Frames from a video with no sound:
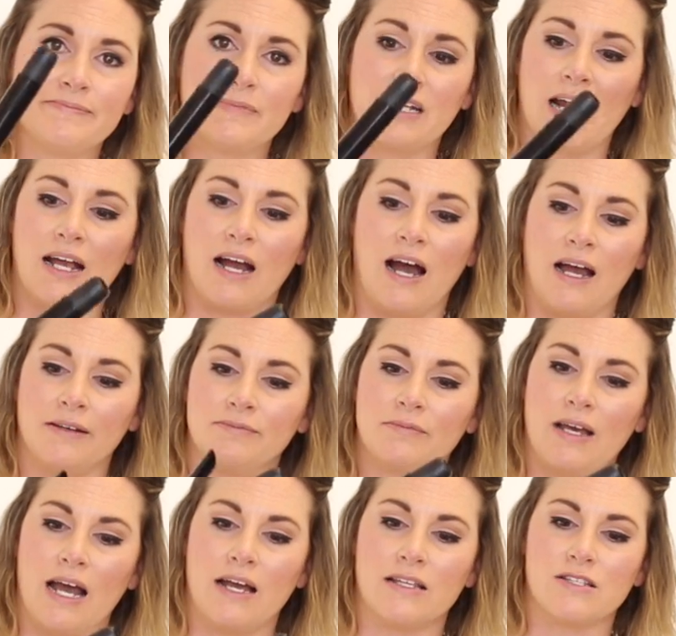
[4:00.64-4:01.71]
that I got
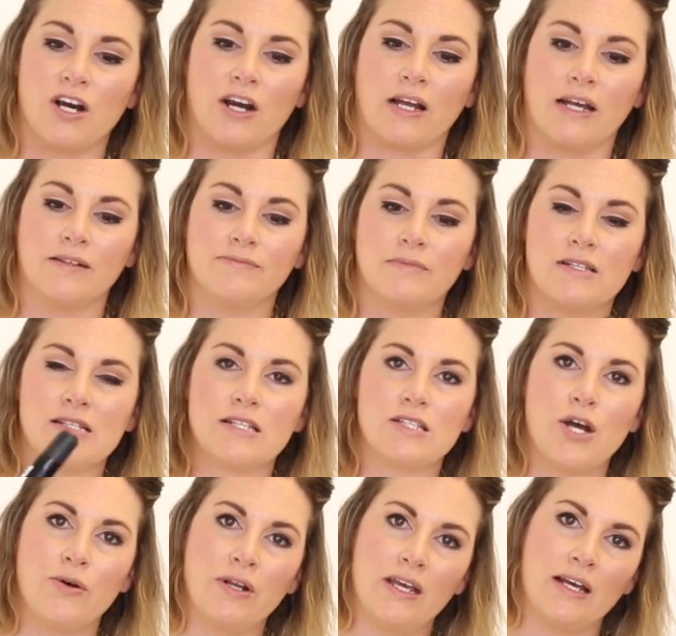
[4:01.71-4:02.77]
at Target. It's the
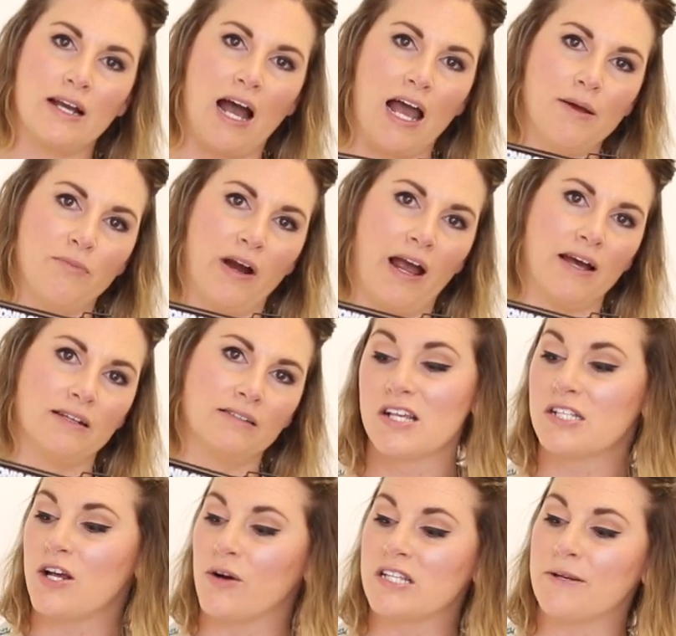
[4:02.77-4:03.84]
Toni & Guy brand.
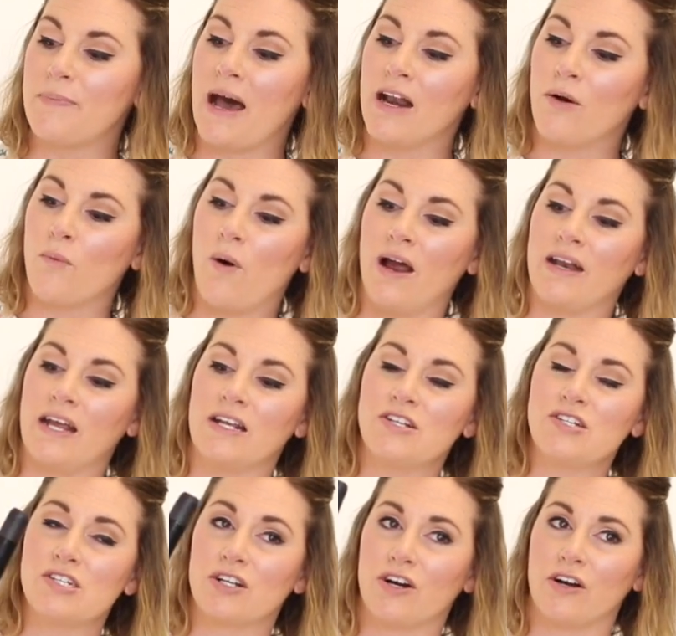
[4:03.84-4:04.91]
So it's about a
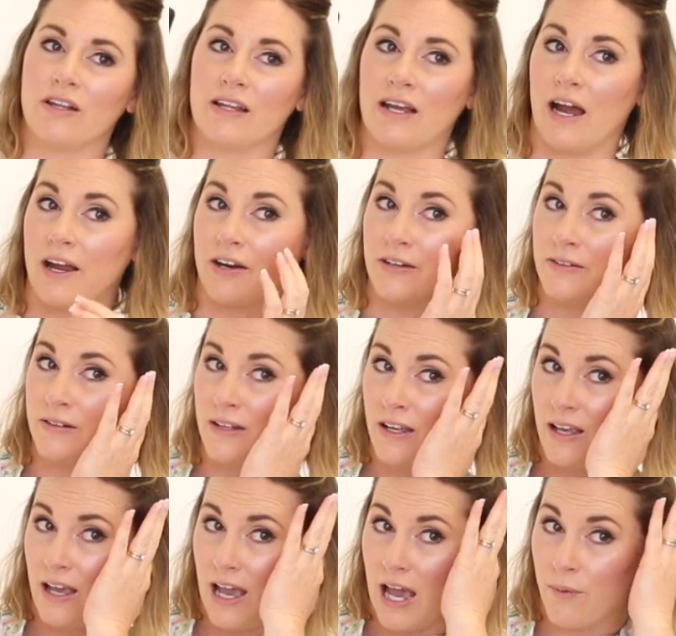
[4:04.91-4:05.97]
1-inch curling iron,
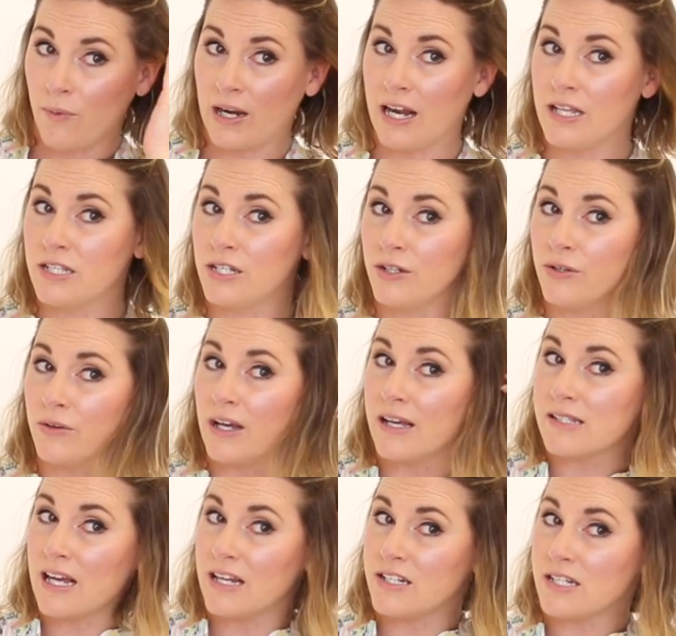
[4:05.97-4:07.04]
and what I do
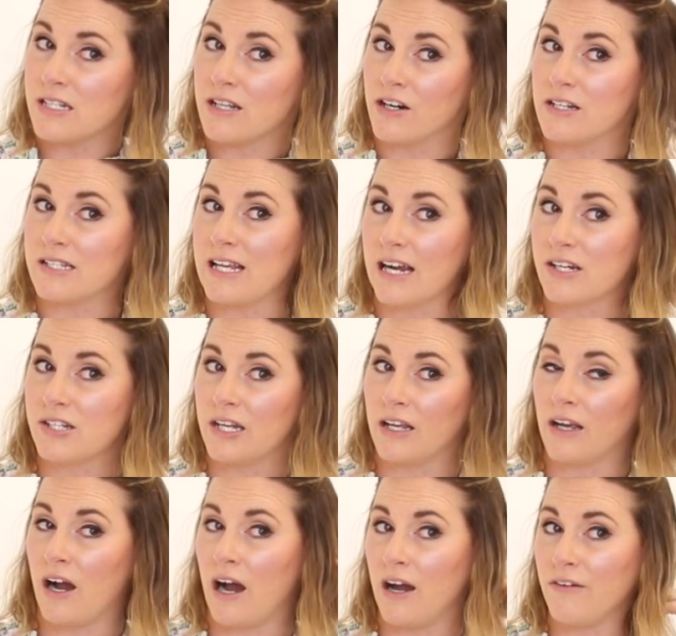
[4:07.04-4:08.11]
is I just start
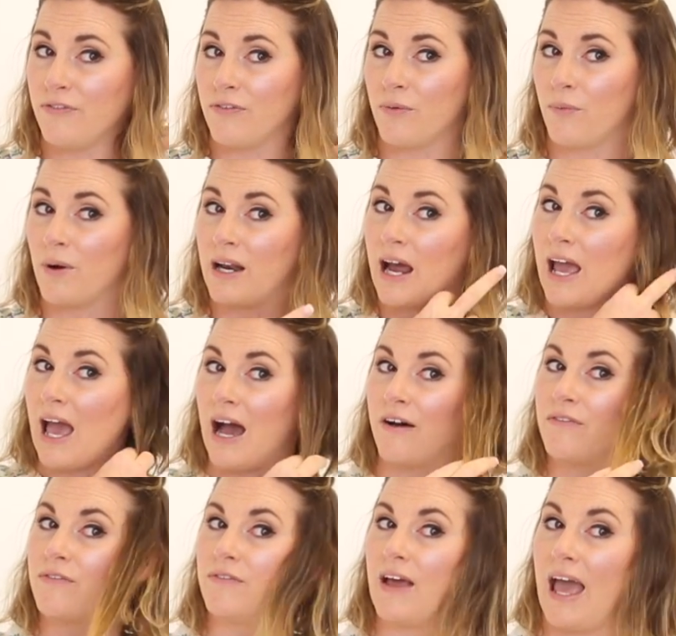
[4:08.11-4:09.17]
sectioning off what I
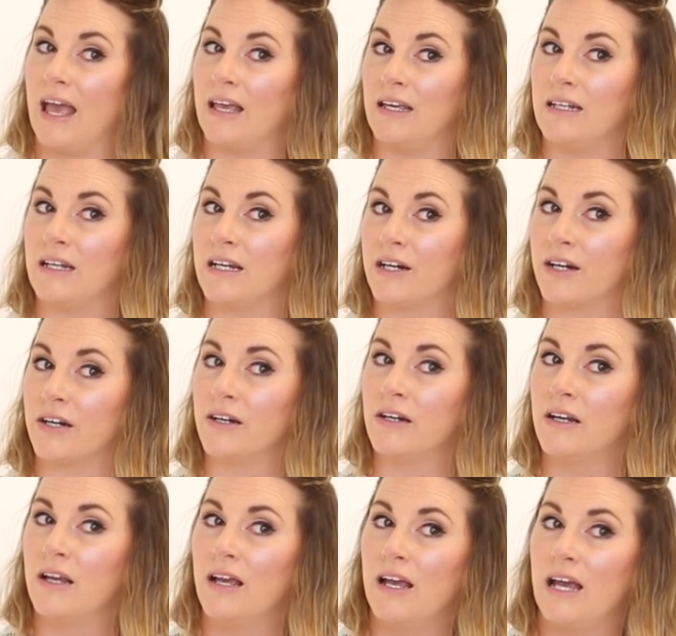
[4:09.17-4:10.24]
have hanging here
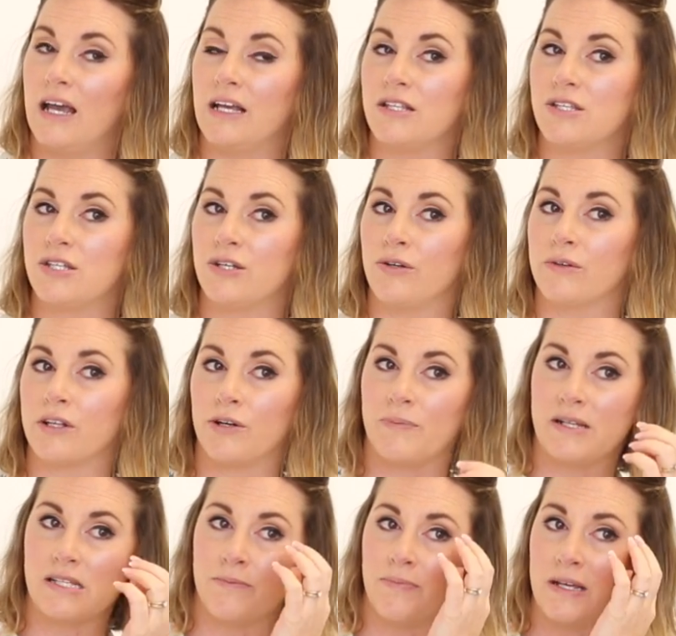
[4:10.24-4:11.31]
into little
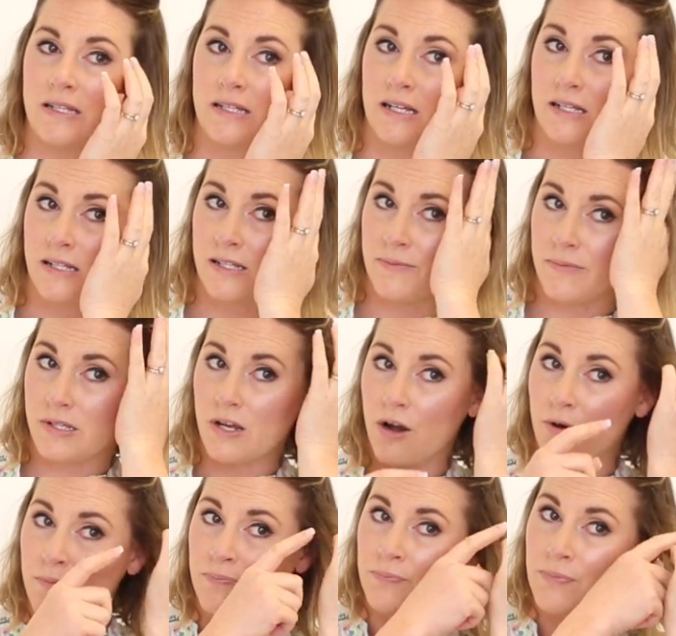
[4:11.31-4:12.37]
bits and pieces.
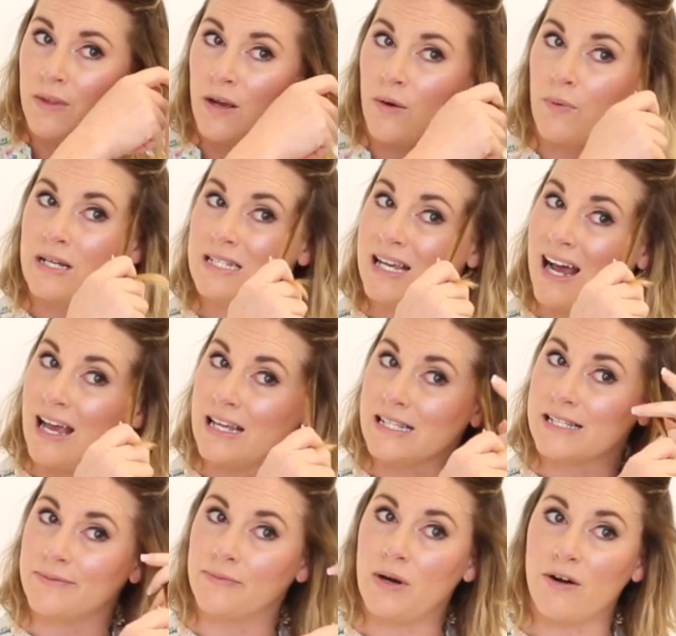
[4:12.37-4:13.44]
So what
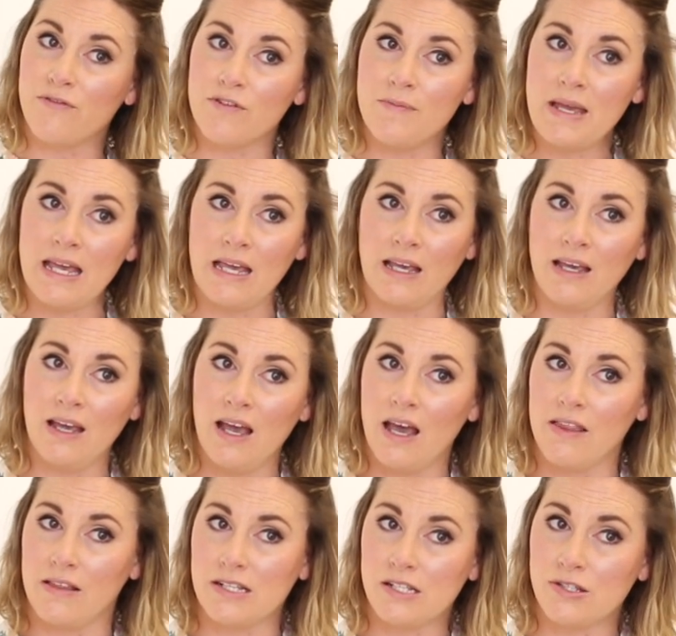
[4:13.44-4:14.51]
size? Well, for me,
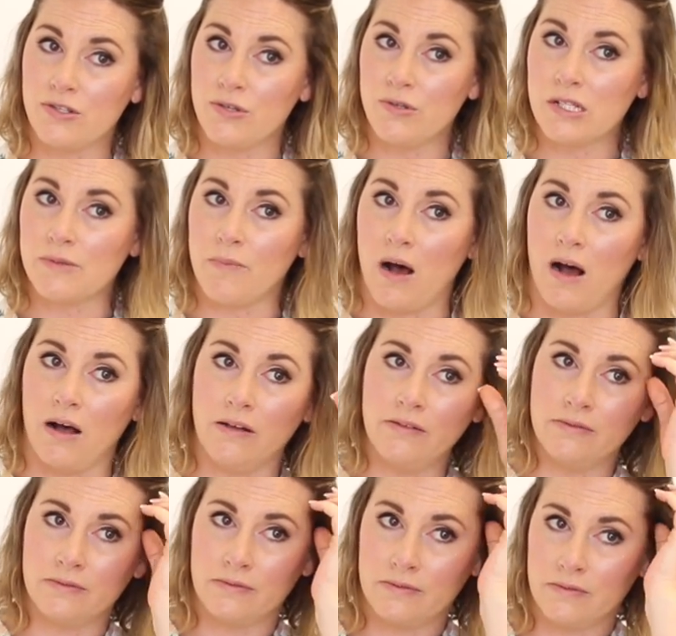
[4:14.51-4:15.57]
this is too small,